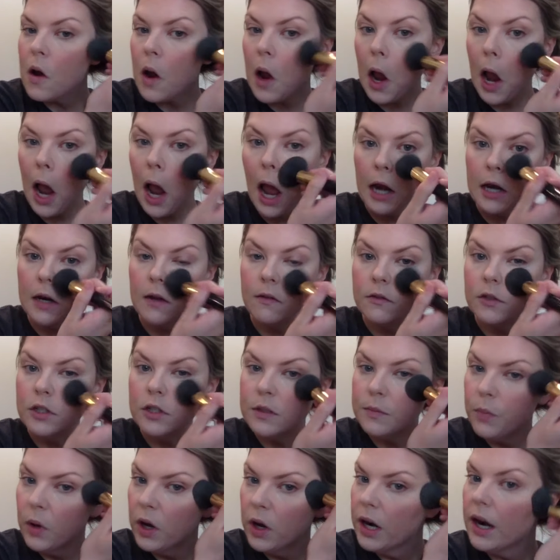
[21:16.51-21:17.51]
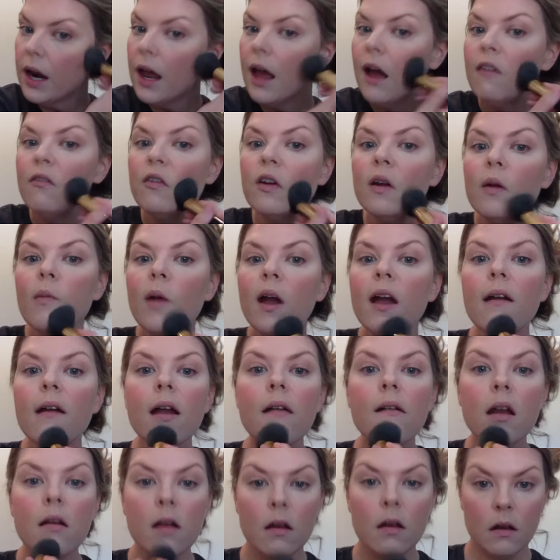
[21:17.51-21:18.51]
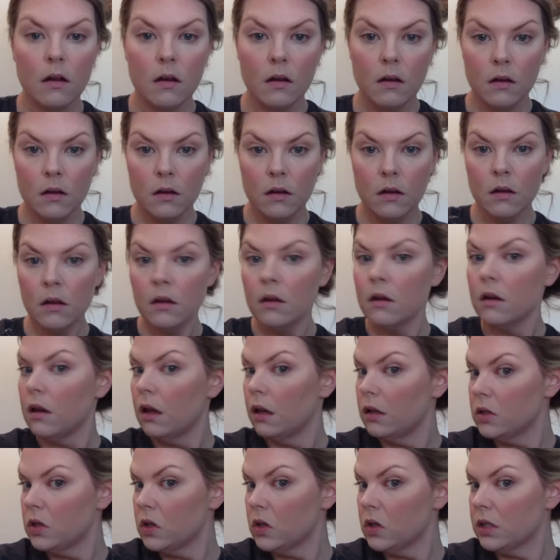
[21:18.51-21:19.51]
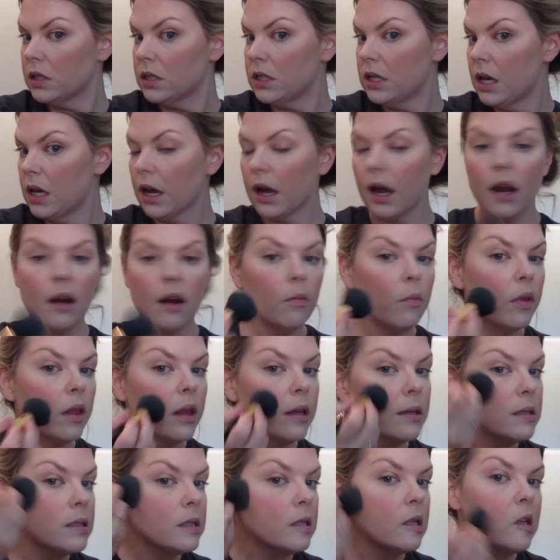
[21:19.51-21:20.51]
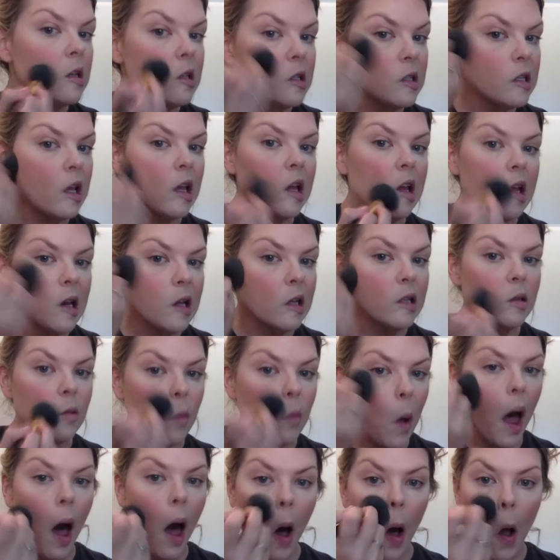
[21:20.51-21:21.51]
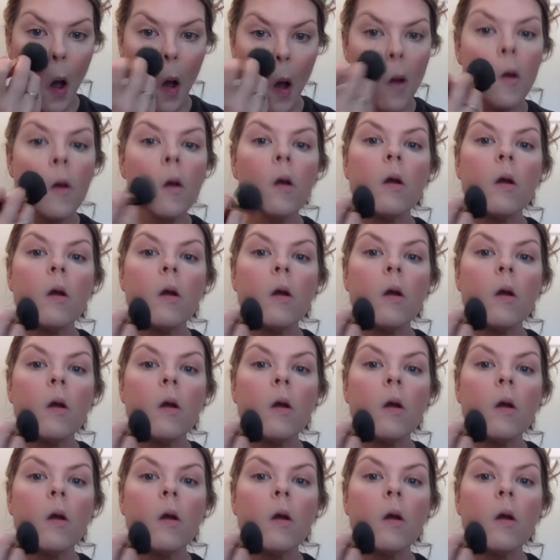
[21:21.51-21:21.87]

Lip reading: Kind of just put it everywhere. As you can see, it kind of blends things in as well.